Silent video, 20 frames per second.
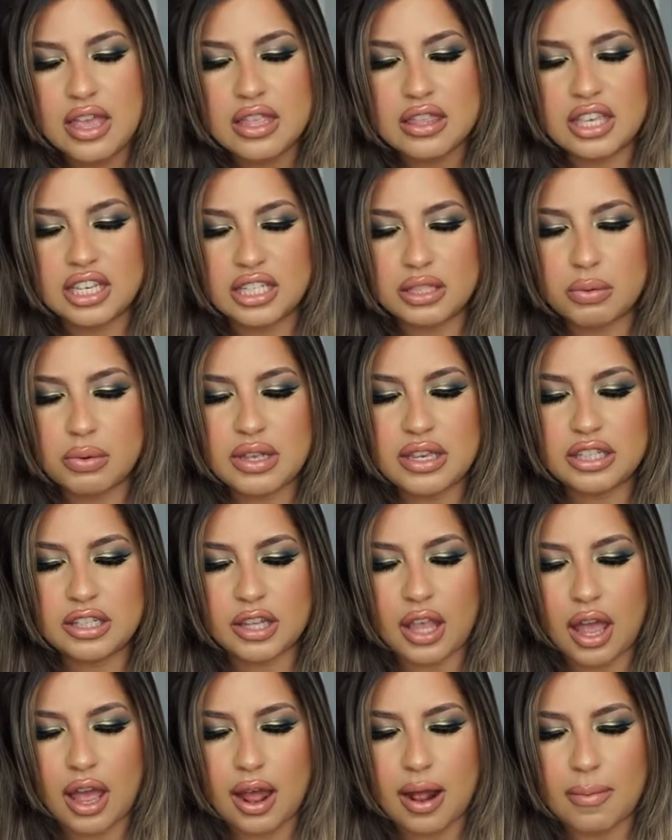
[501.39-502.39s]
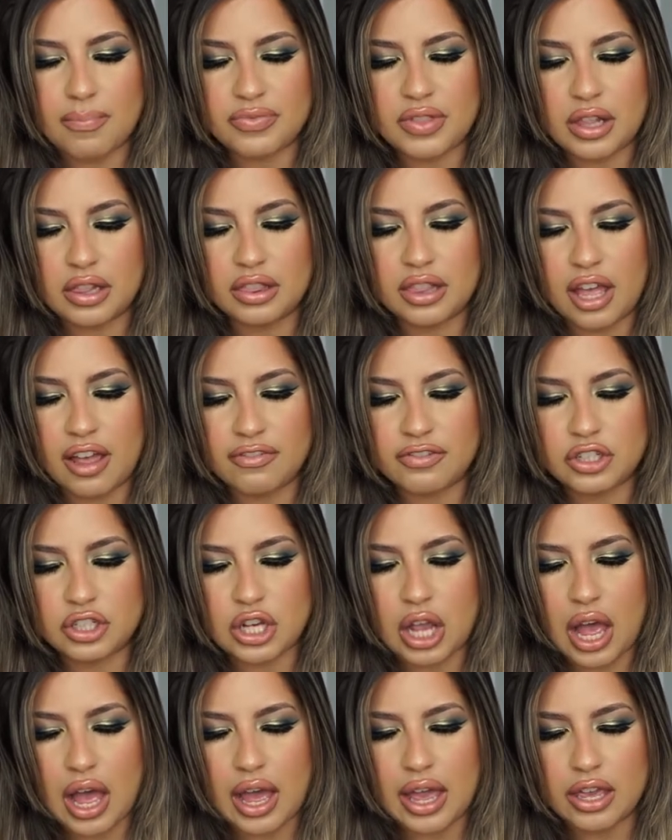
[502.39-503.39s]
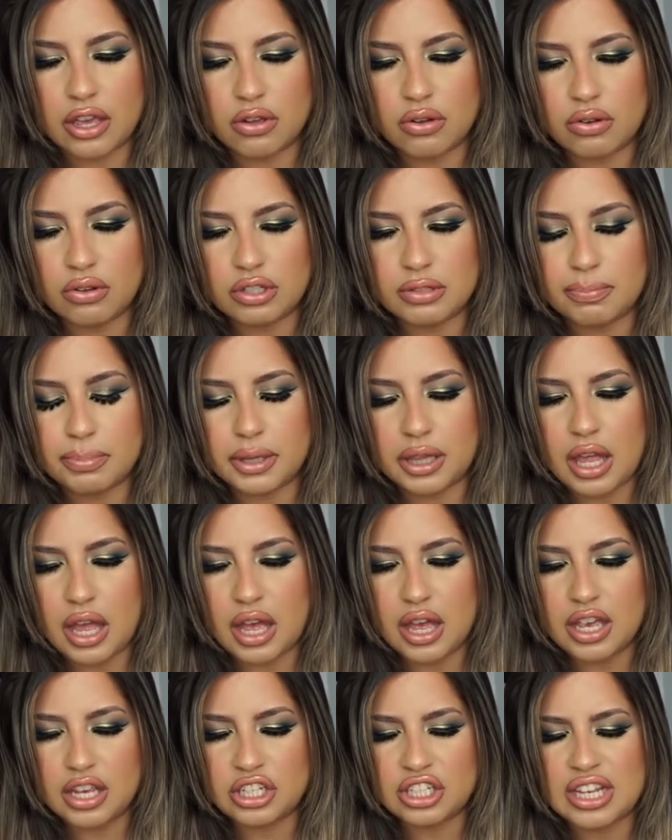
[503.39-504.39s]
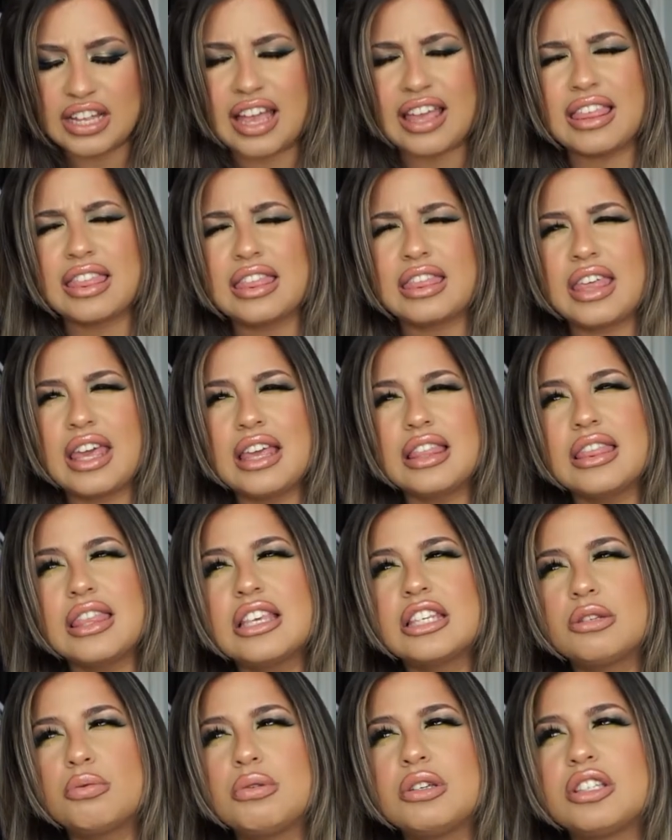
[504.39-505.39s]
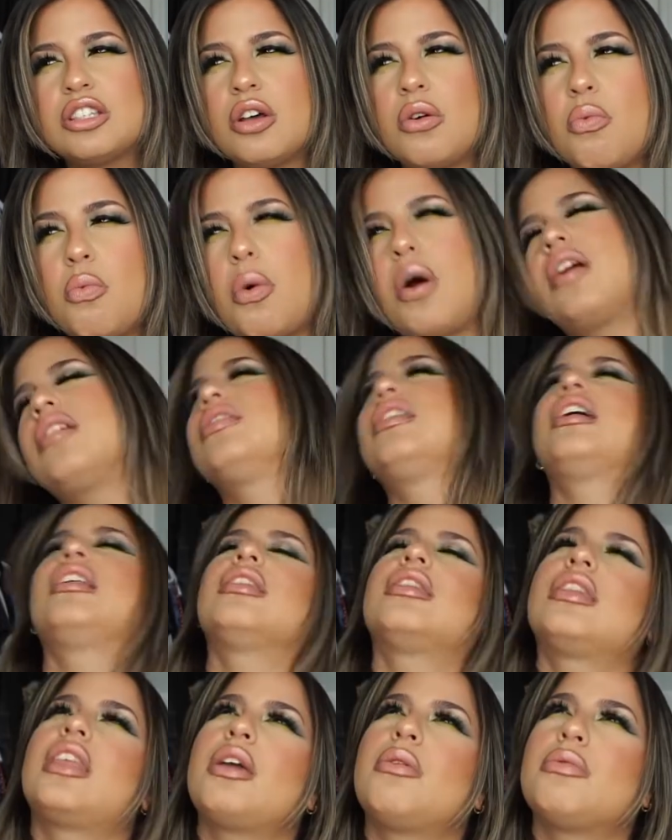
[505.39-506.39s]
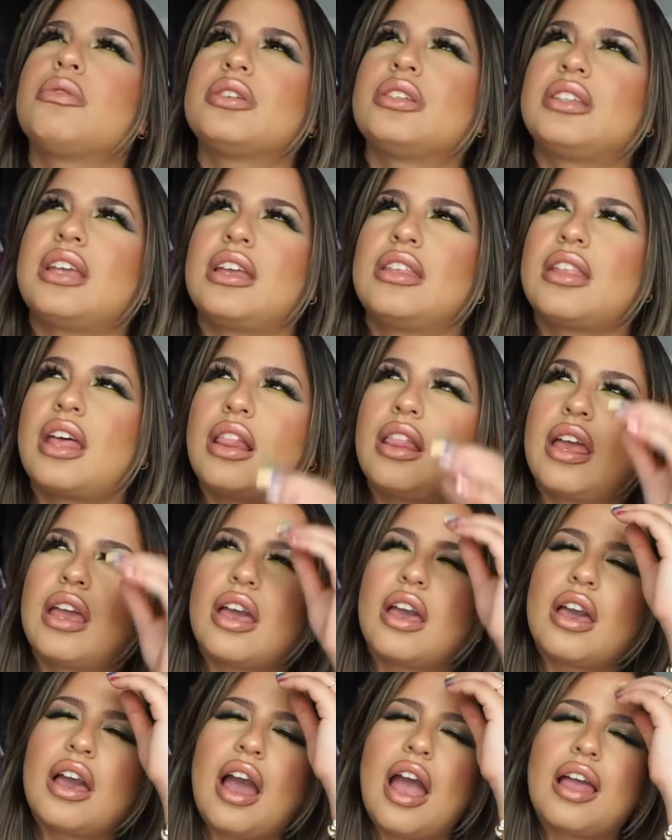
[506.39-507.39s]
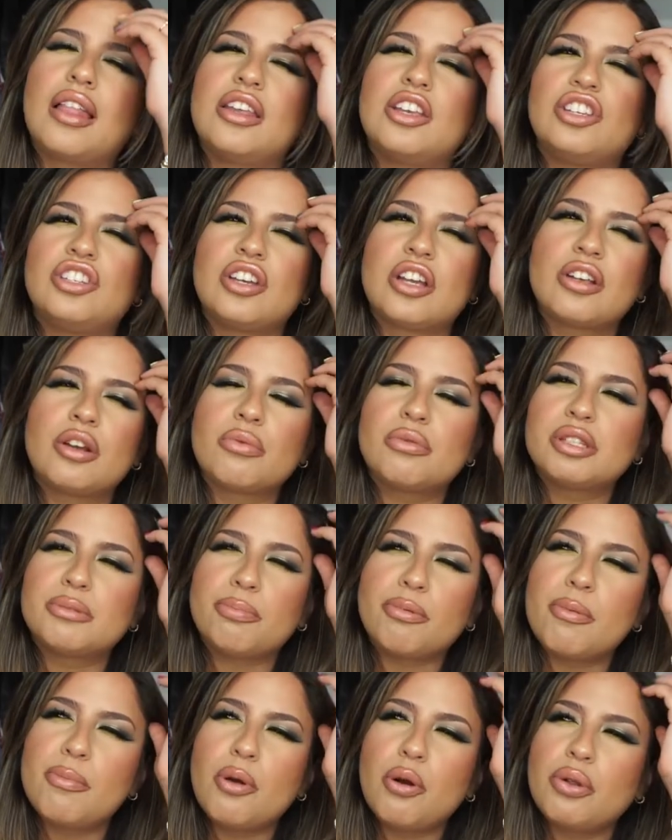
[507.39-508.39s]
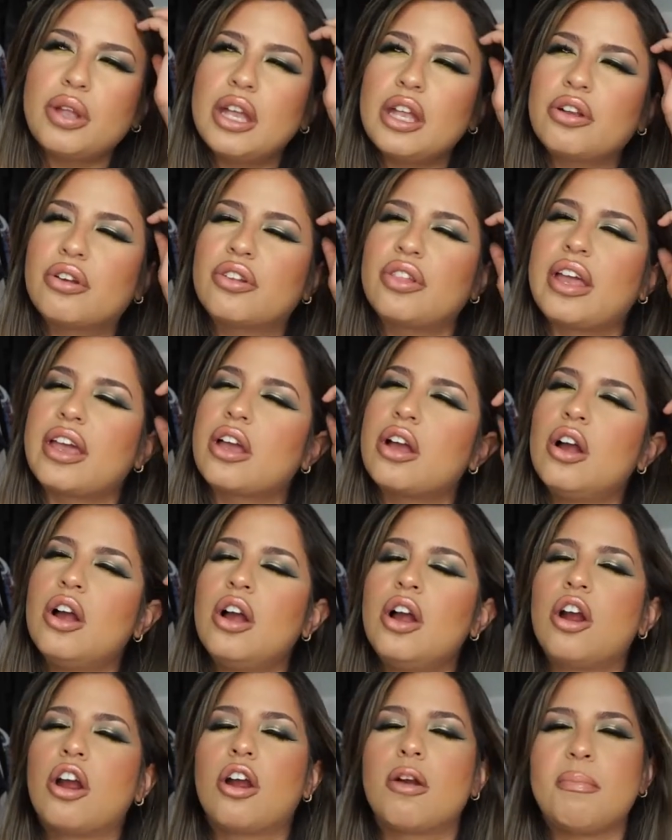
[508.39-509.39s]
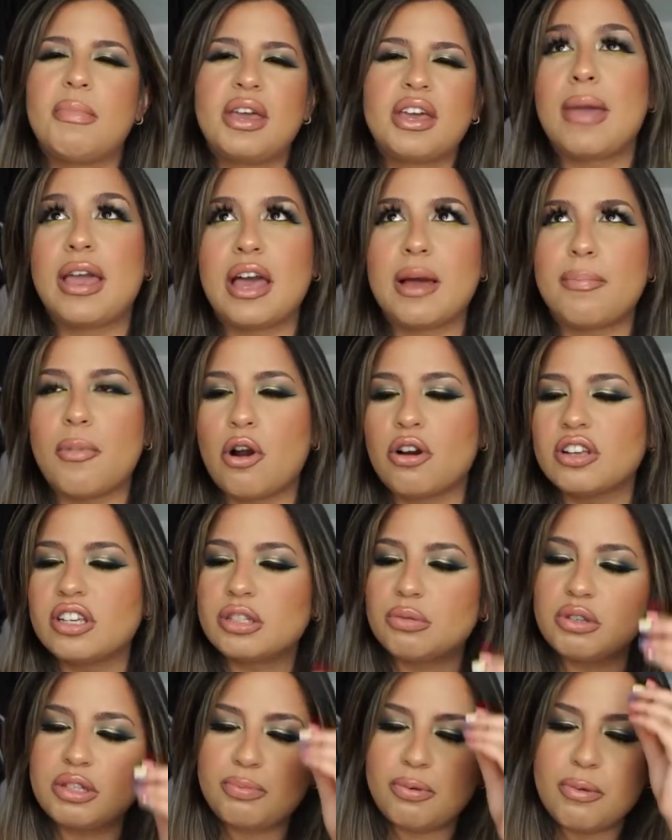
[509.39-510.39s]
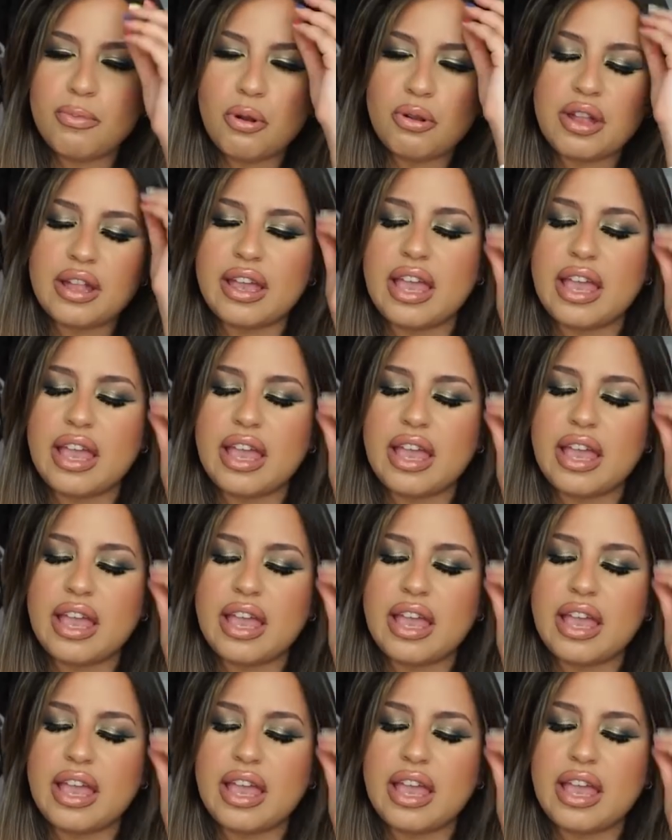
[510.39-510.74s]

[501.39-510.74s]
This one is um, the Love Child blush. And I think this was the one that they were saying that like Kylie Jenner was promoting or like her make makeup artist was promoting.